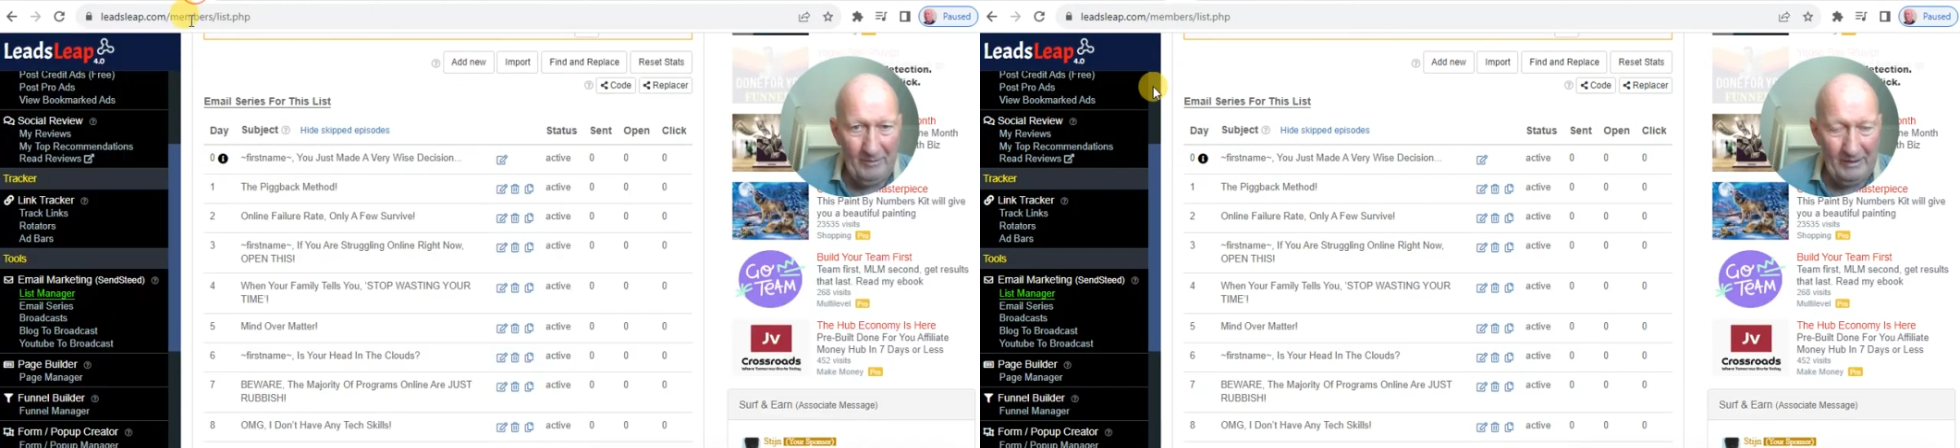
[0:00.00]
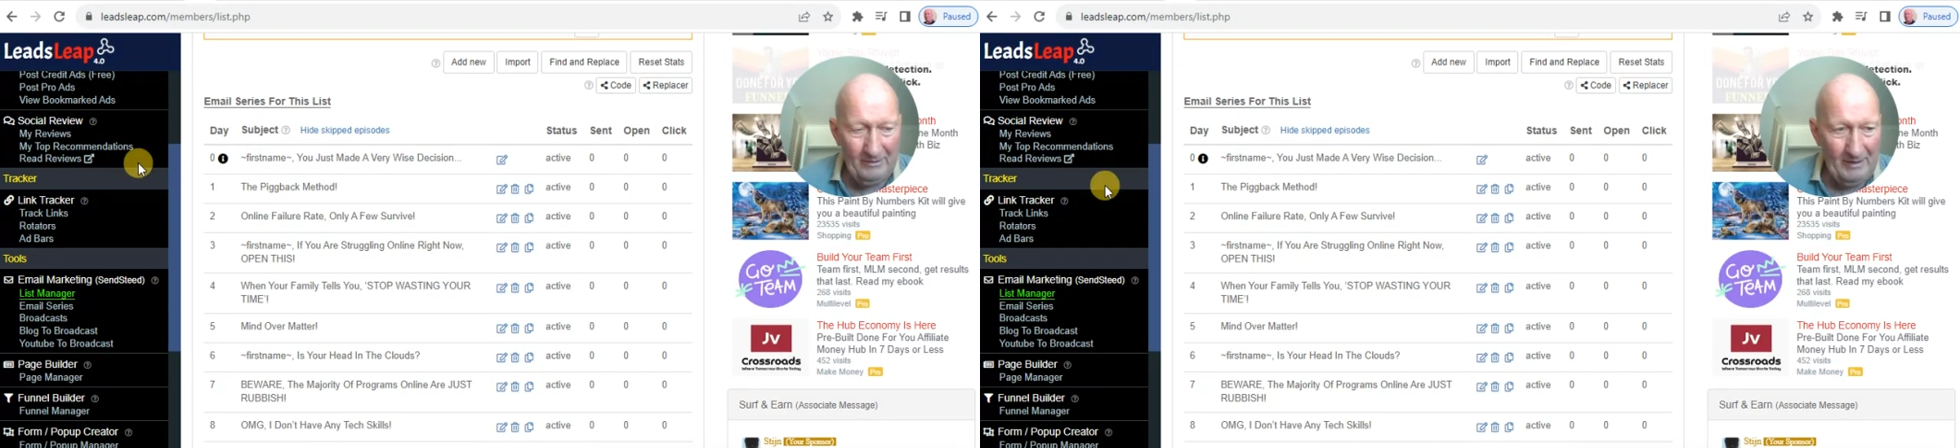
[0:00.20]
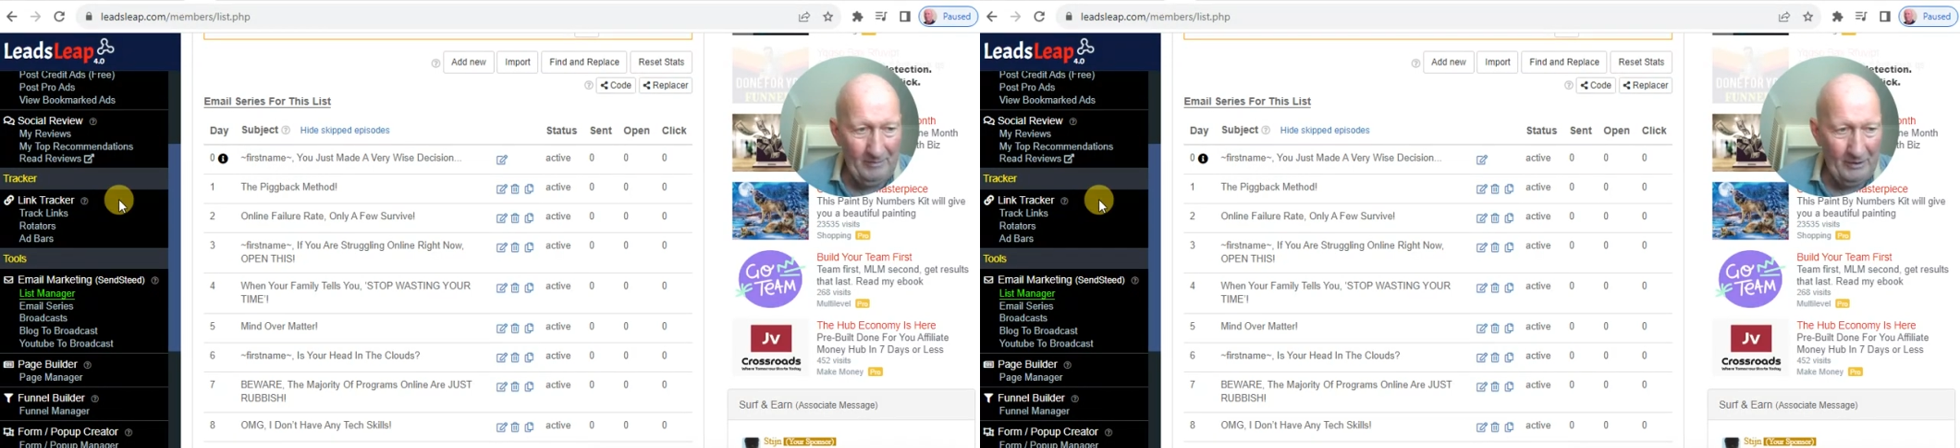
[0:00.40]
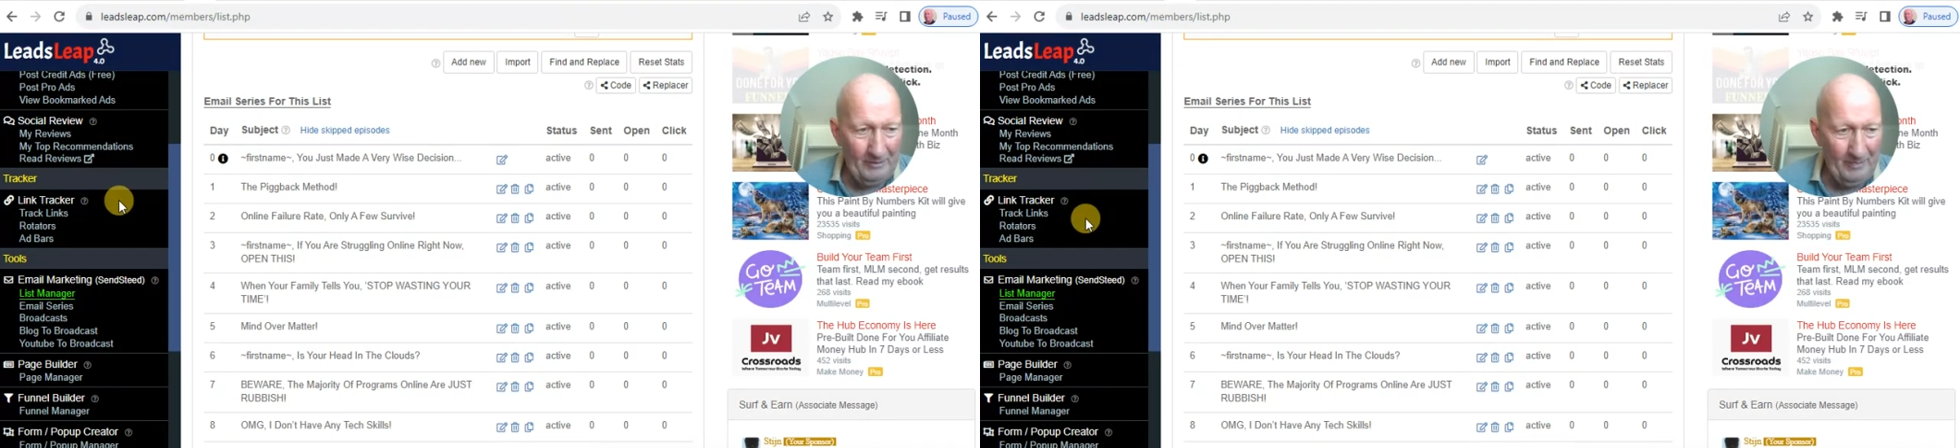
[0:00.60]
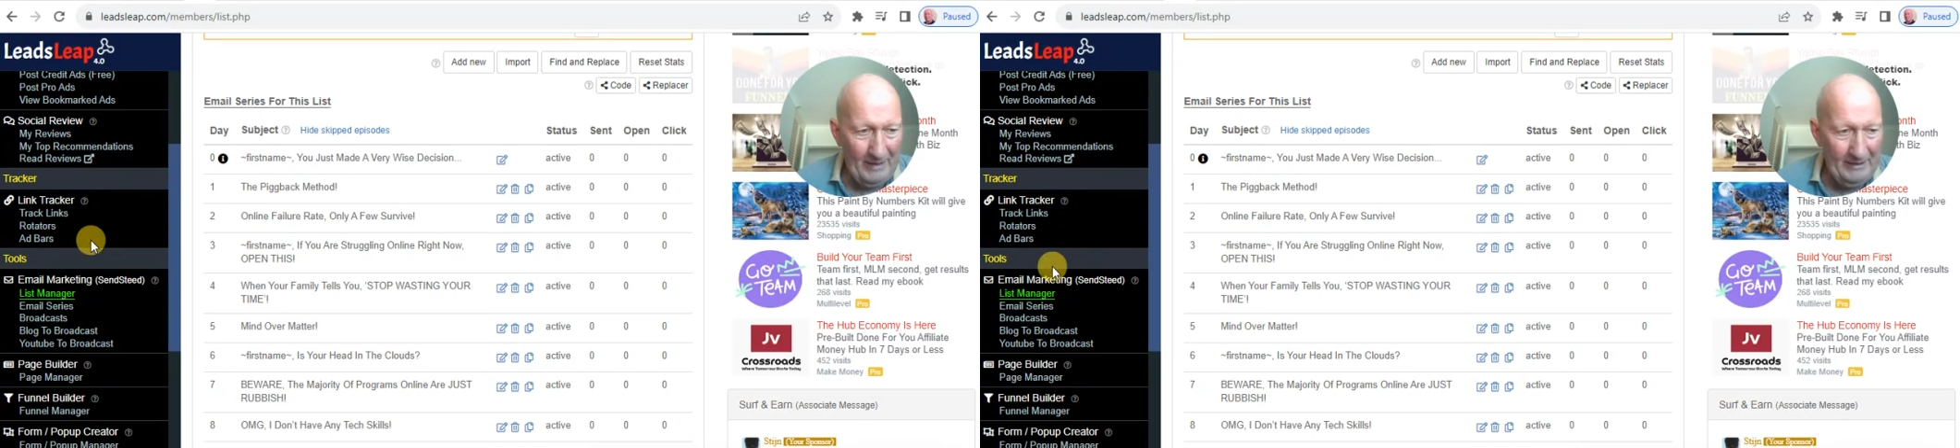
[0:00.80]
we're going to upload a
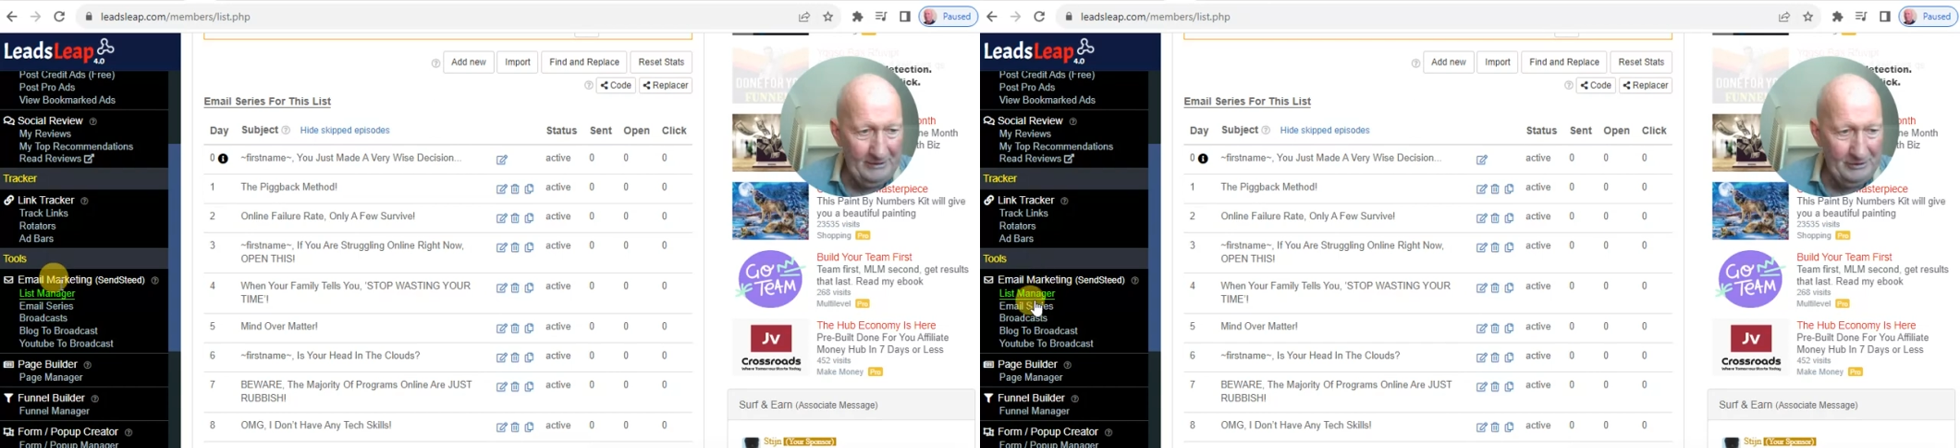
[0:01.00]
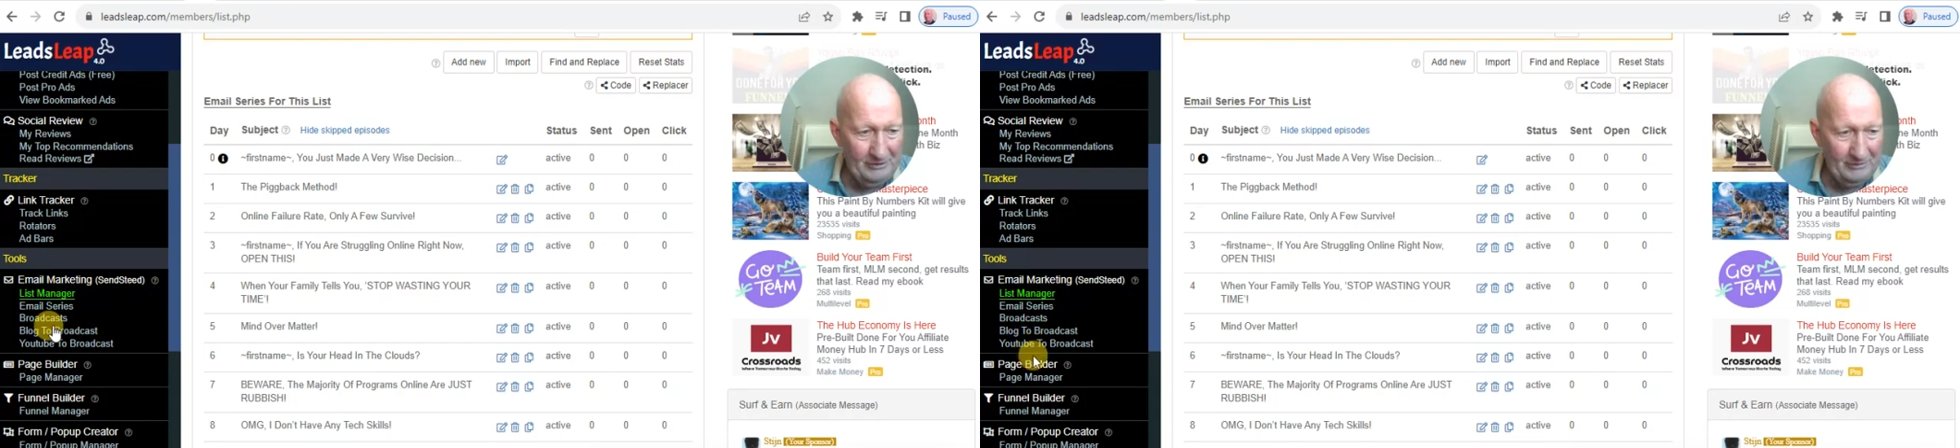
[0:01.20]
page.